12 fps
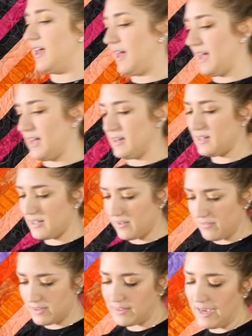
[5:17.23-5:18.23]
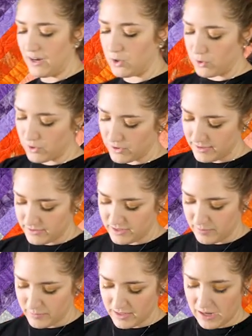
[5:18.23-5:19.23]
and give it that quarter inch
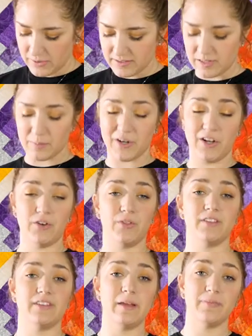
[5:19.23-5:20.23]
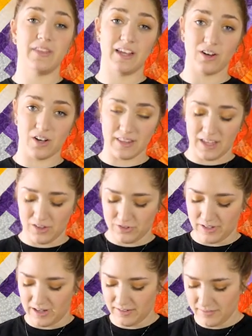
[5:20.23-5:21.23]
seam allowance. And I'm going to do the same thing on the other
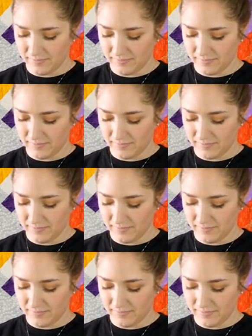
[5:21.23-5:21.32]
side.